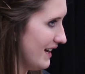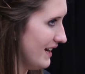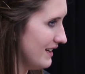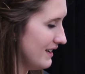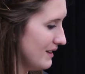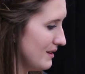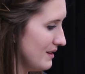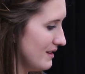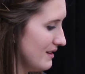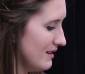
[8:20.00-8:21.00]
and
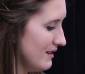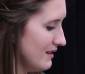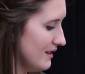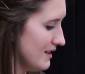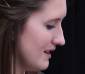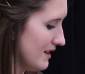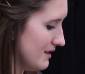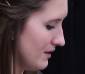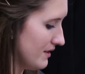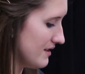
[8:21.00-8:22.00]
that
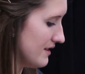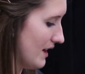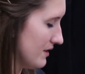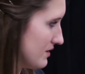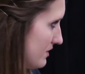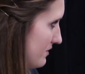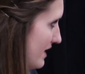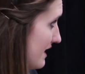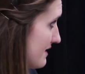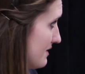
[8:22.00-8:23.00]
says, you know, this is how the church
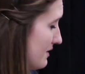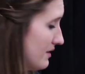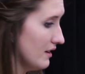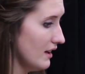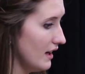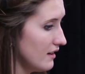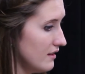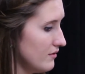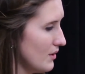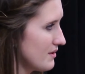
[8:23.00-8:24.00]
reacts. And so there are a lot
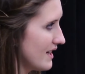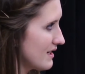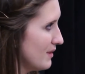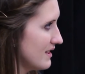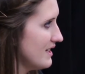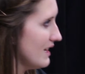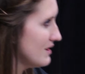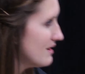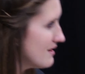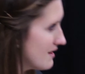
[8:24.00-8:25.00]
of those
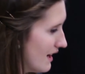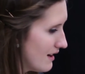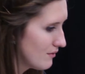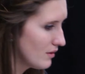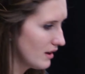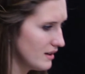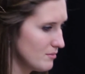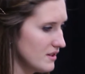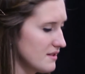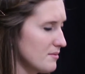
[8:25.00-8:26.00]
expectations kind of already
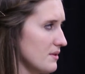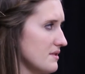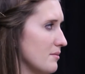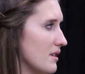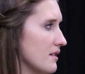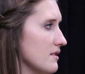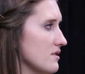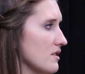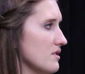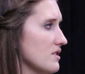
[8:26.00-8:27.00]
predisposed upon the
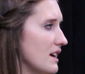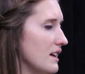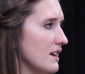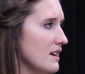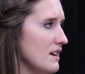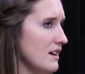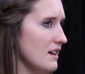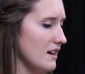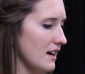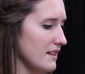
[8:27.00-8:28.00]
church. And
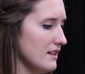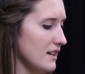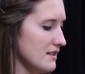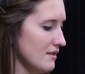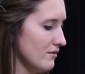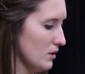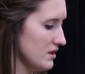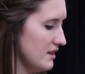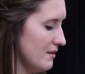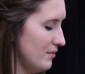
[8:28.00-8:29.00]
I think that's
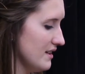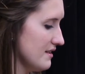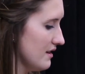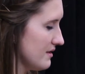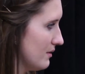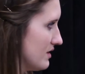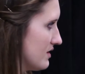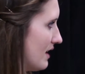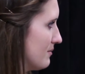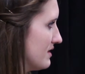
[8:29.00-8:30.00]
unfortunate, but it's also our
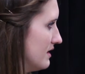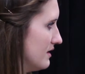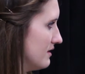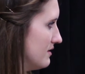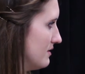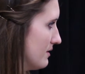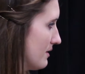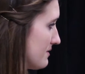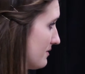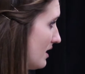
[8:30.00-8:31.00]
job to do
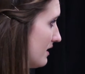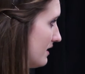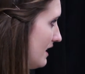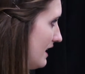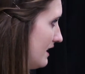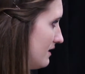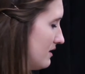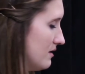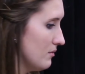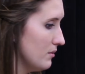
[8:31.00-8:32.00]
those wrong.
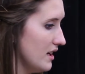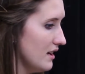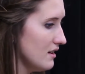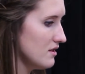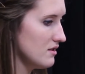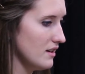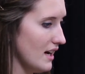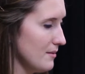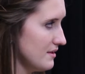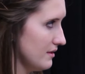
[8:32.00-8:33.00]
And we should
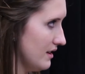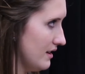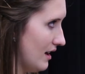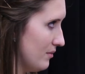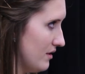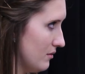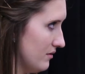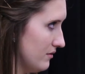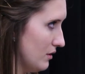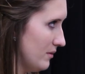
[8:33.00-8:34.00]
absolutely not be
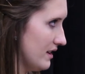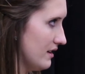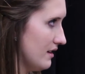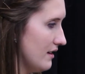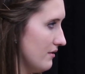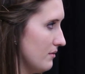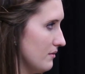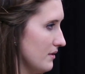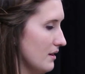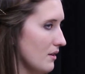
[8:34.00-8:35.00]
homophobic. If,
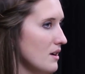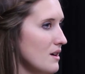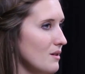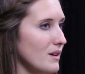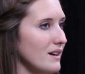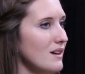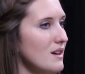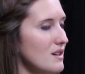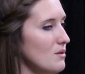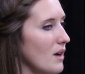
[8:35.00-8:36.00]
you know, when
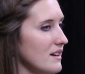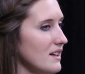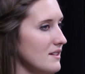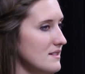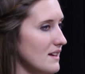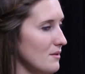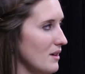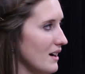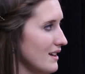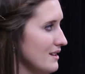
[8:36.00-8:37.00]
you walk down the
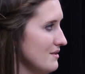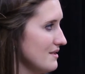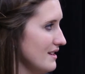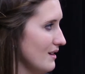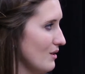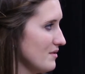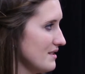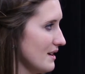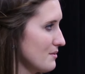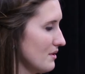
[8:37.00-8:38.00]
sidewalk and you see a
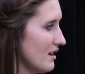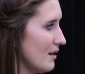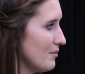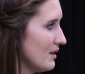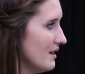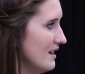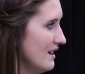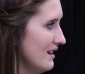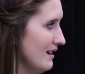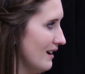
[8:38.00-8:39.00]
homosexual couple,
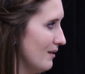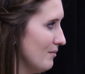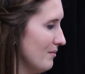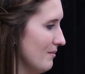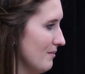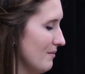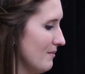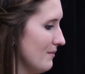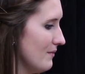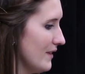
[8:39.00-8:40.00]
I
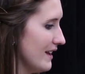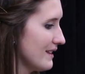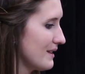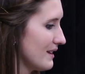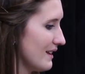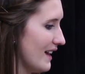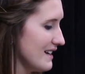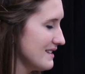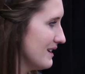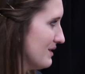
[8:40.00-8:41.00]
think the
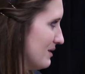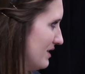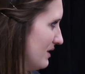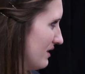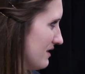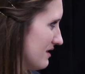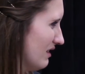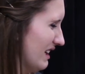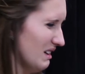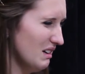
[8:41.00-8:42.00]
last thing you should be doing is
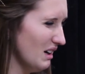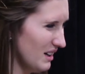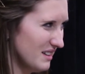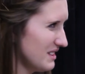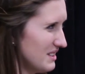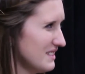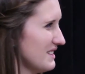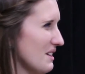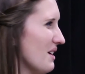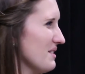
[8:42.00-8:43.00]
going, oh,
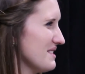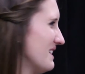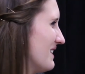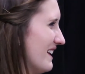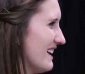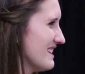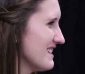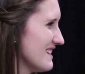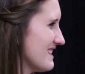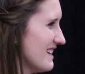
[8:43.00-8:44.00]
gross, you know,
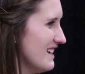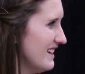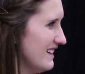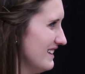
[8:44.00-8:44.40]
that's just